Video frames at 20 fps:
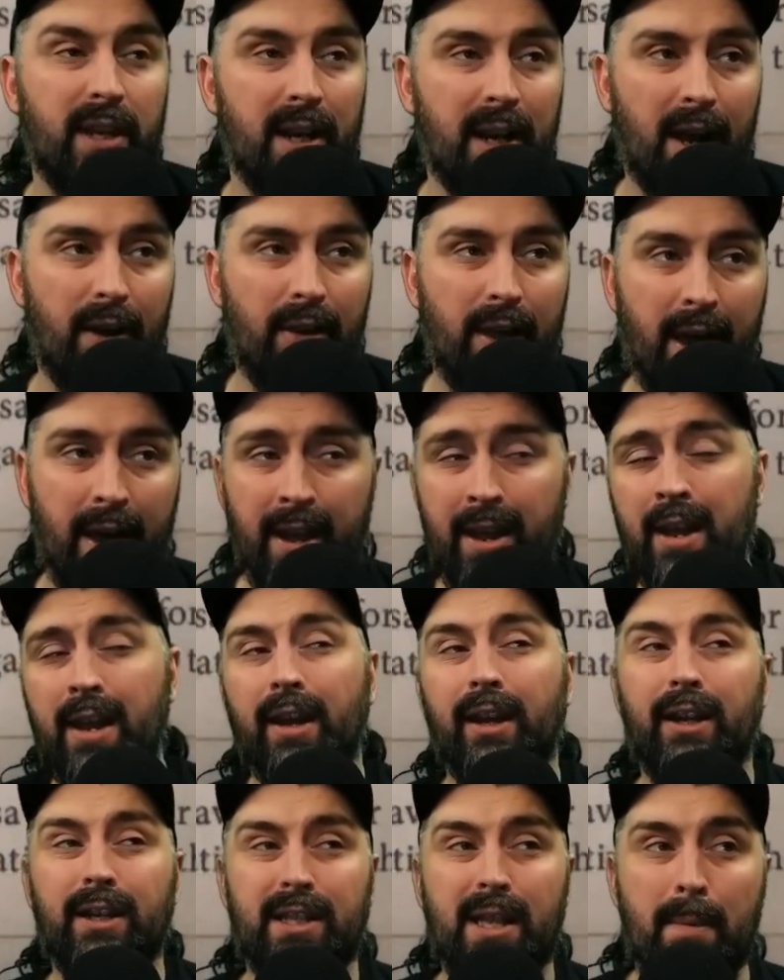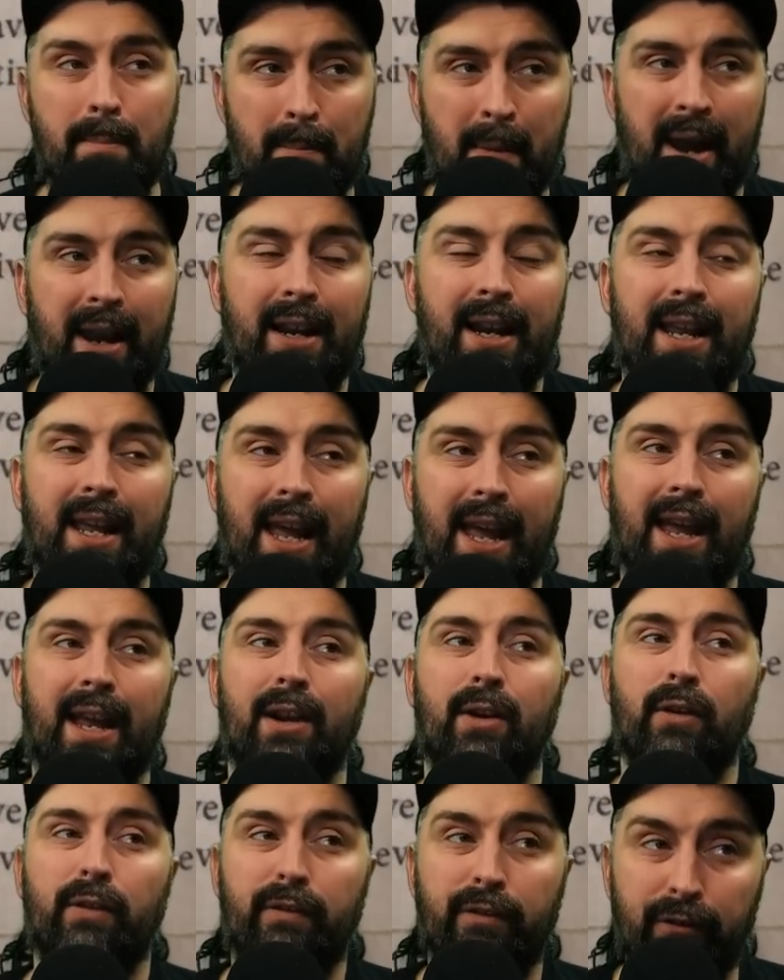out there, because they're mainly hitting
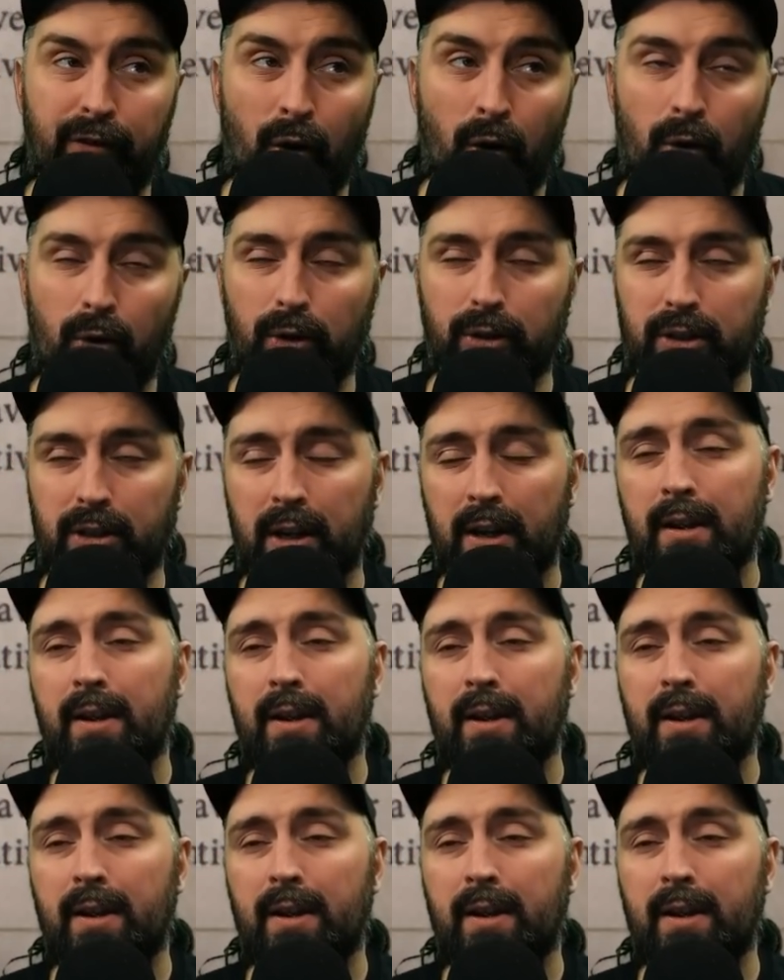on 4s.